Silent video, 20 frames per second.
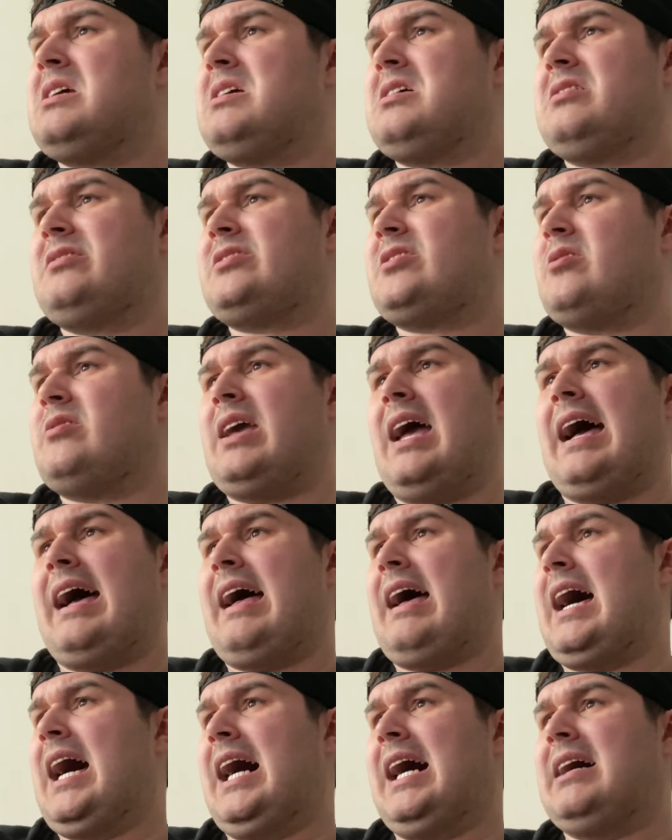So
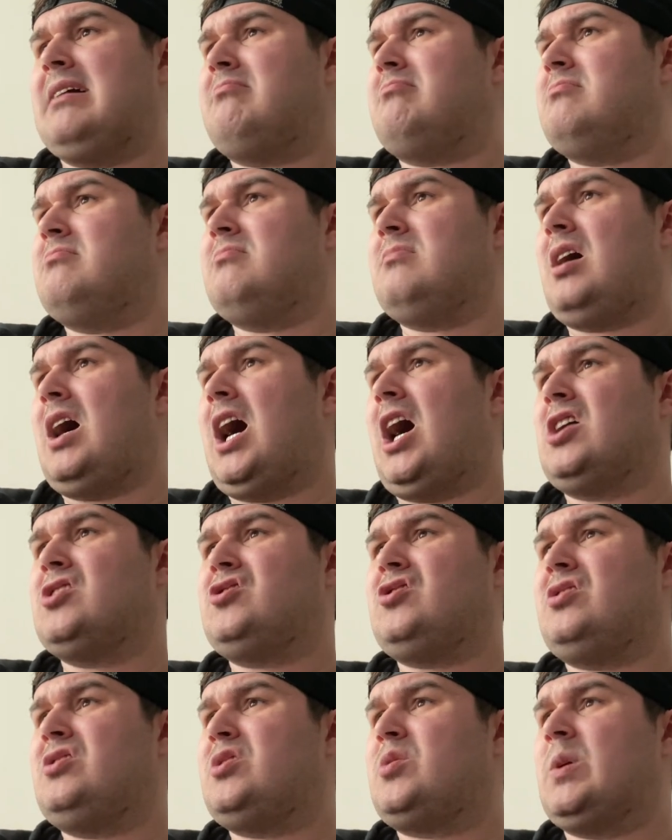yeah,
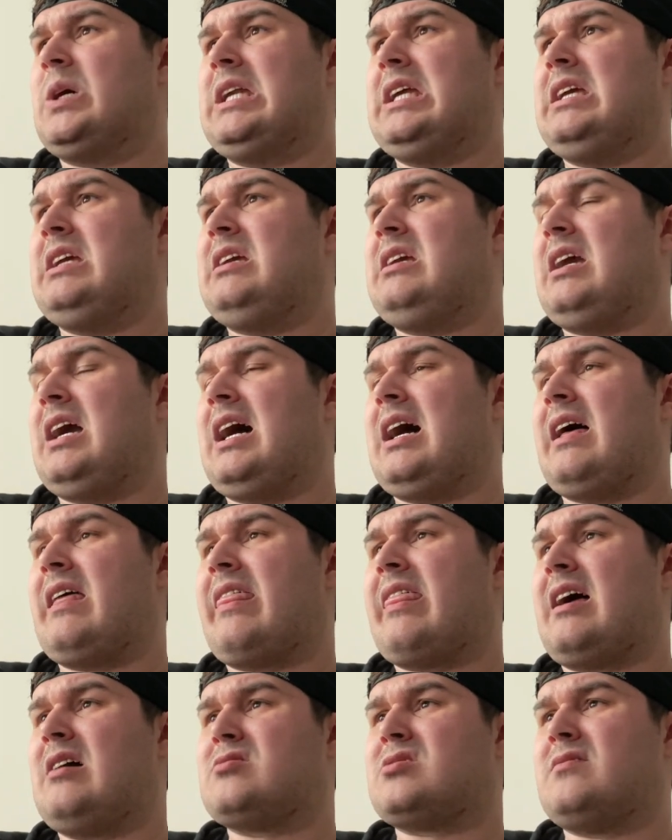
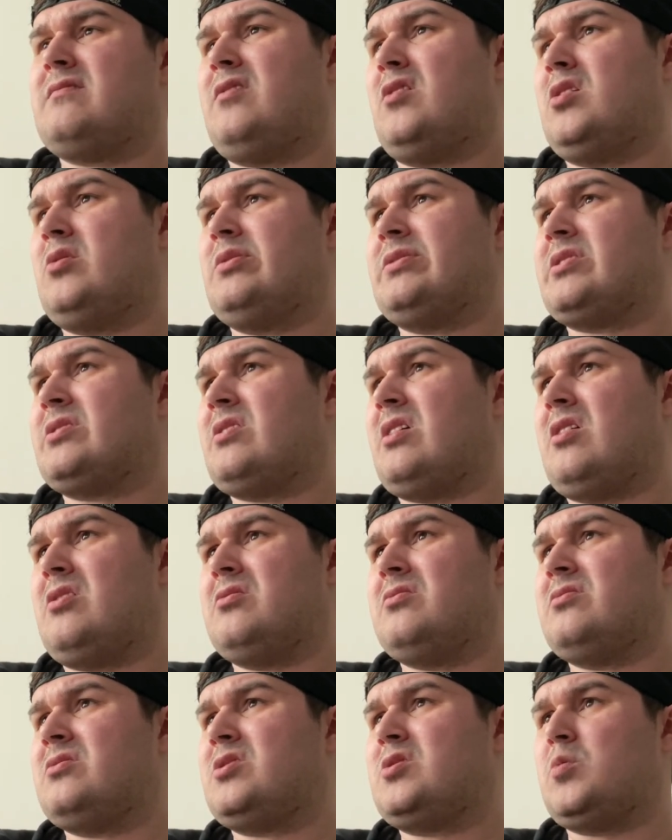120,000 followers
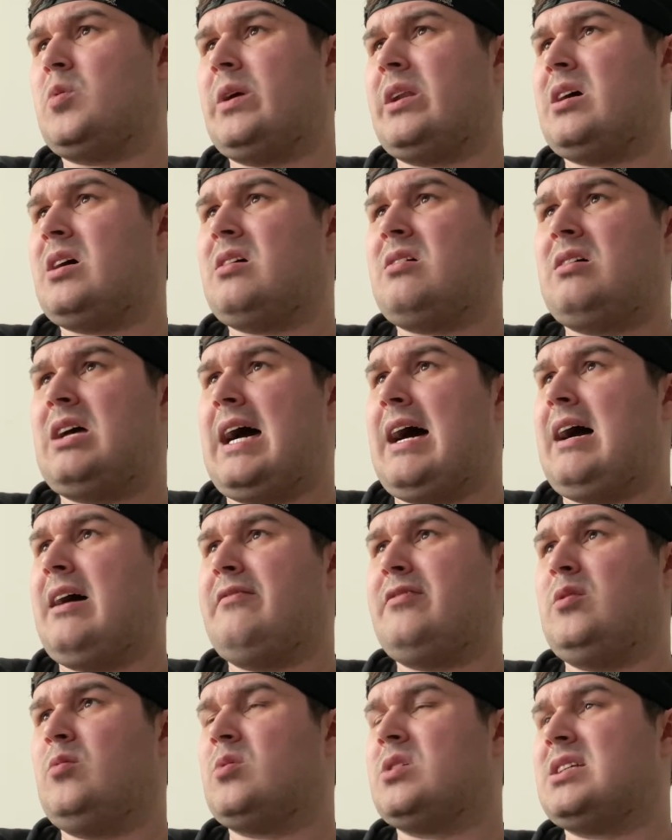on Twitter,
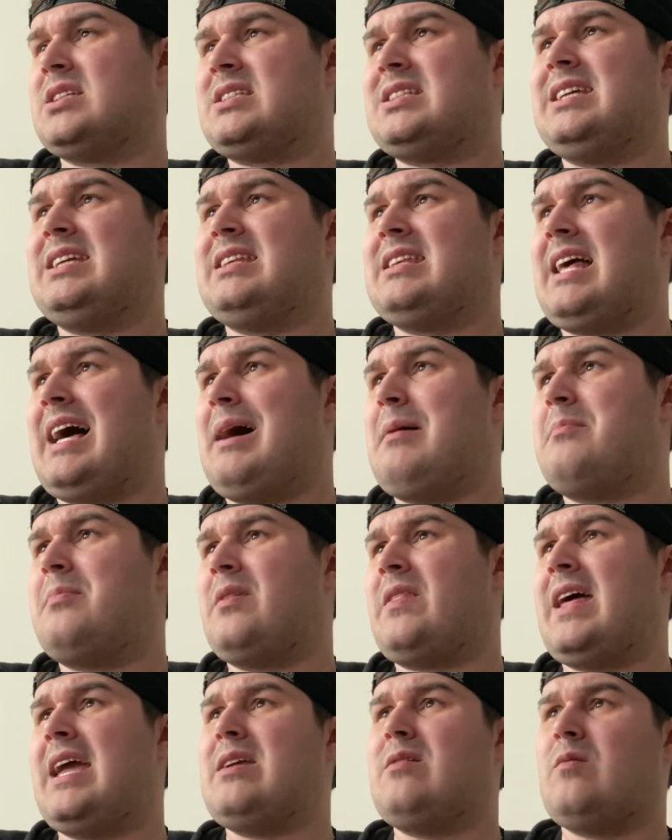if you want to see that.
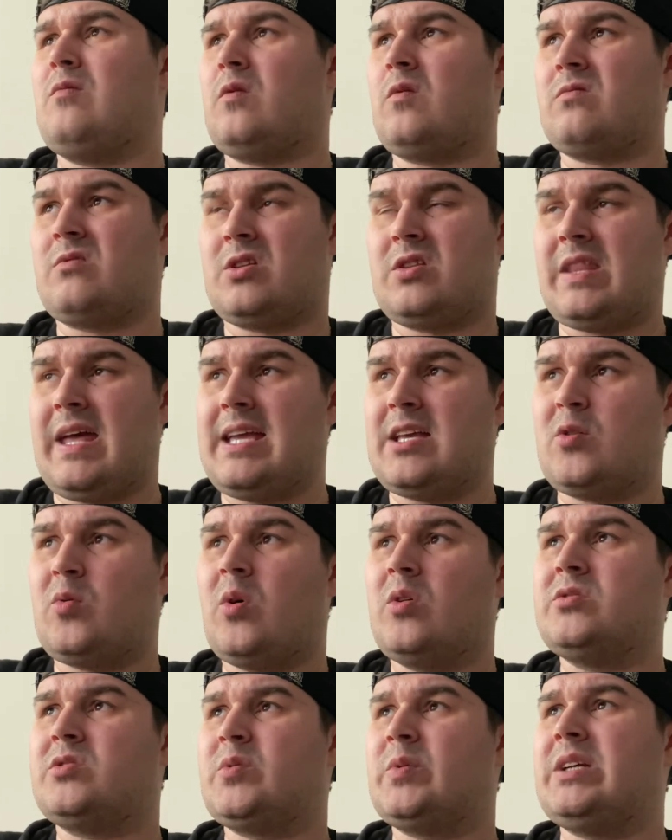But they
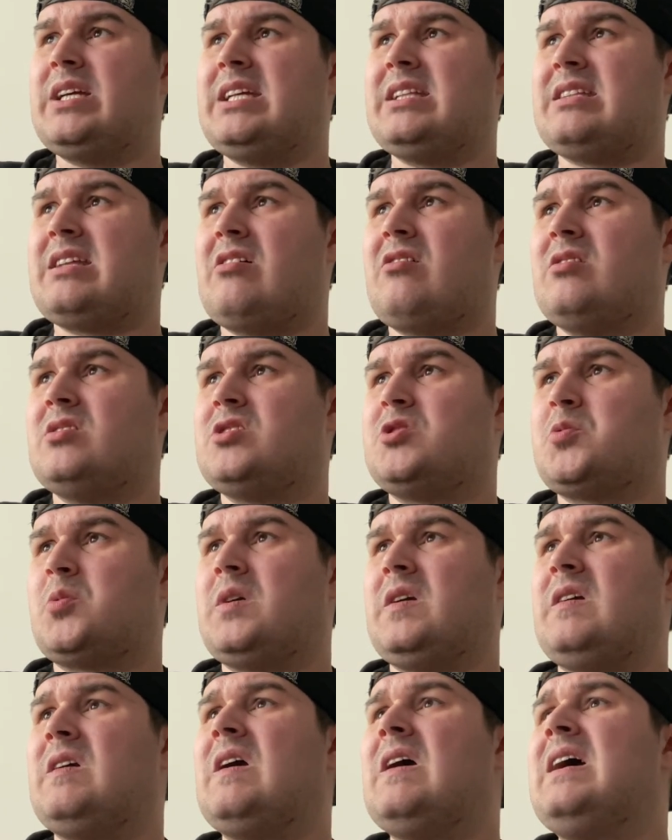quote tweeted their own
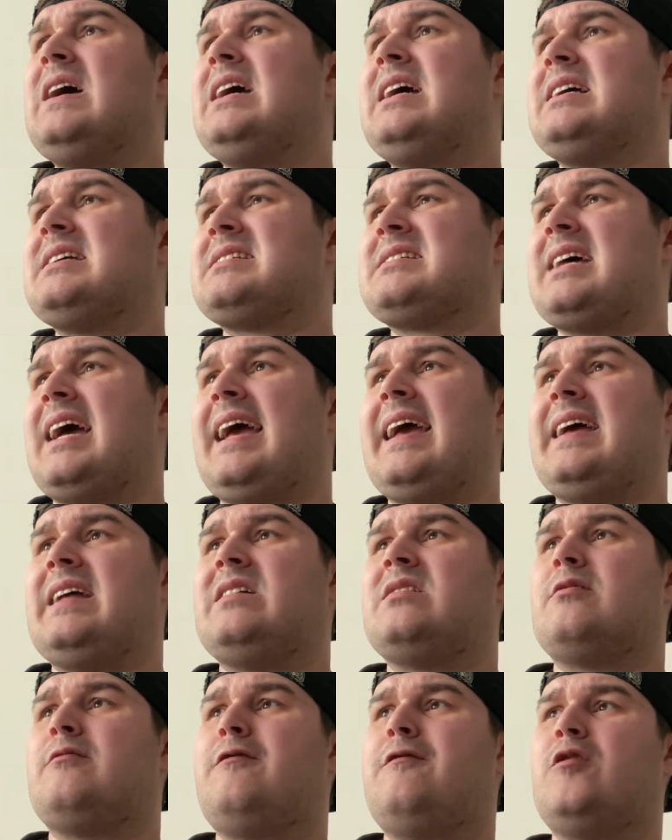tweet
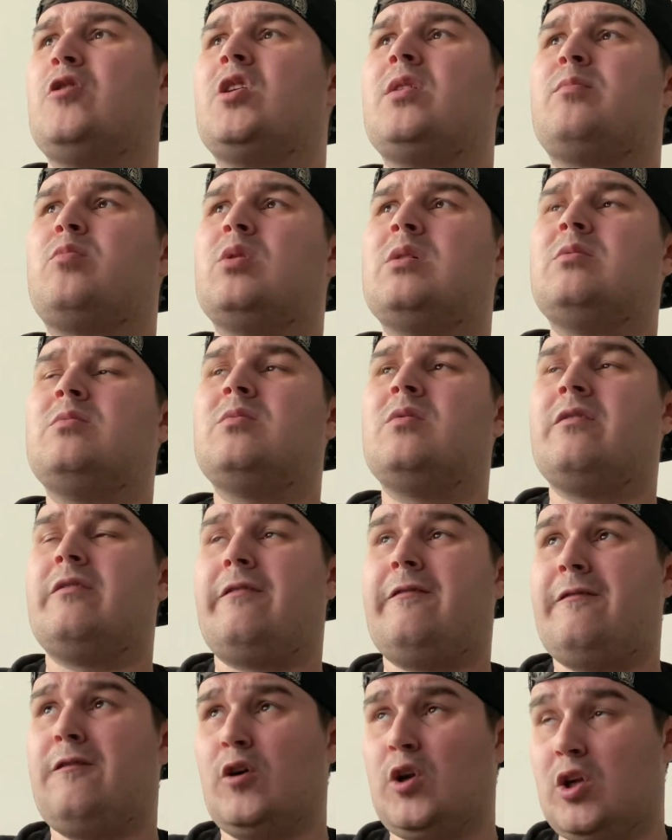saying,
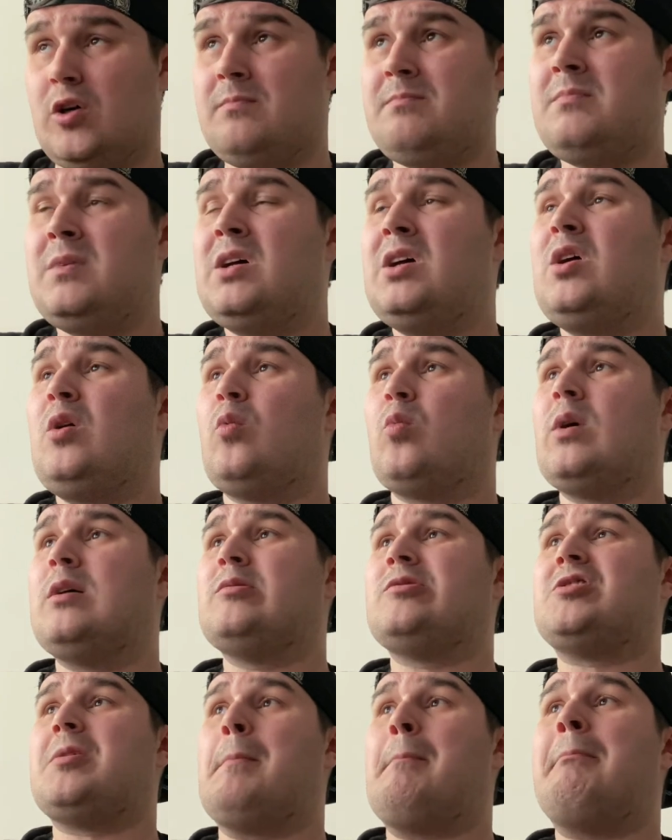Fulham will
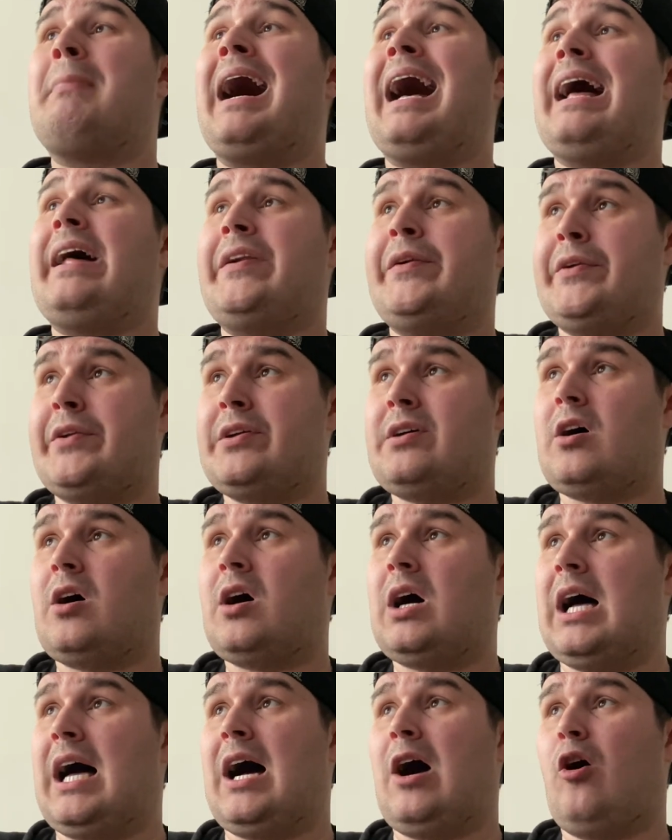demand
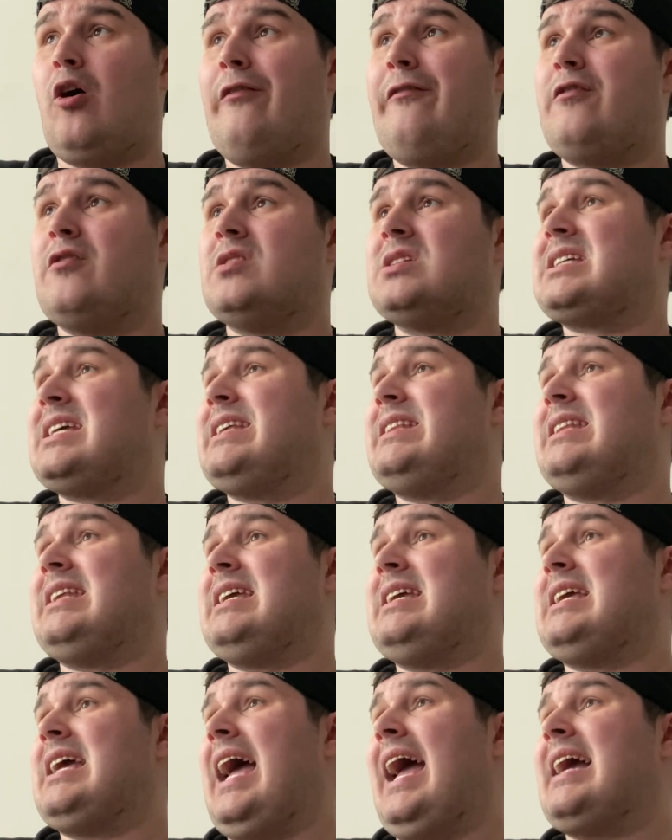offers in
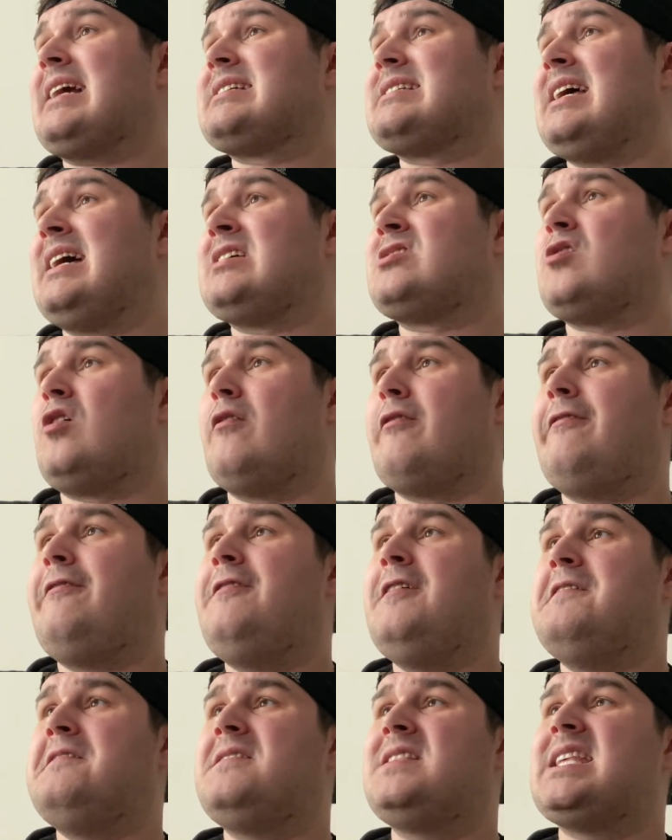the excess of
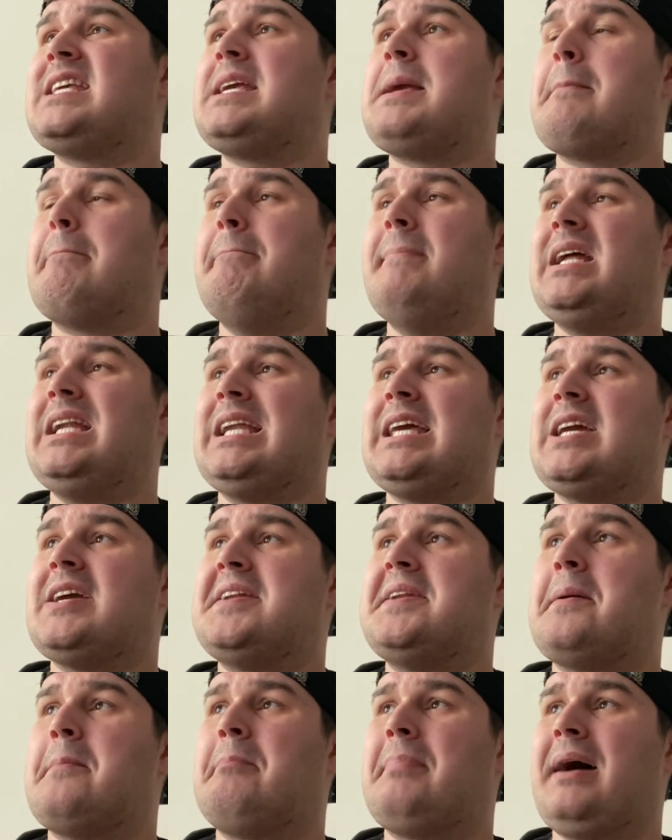£50 million,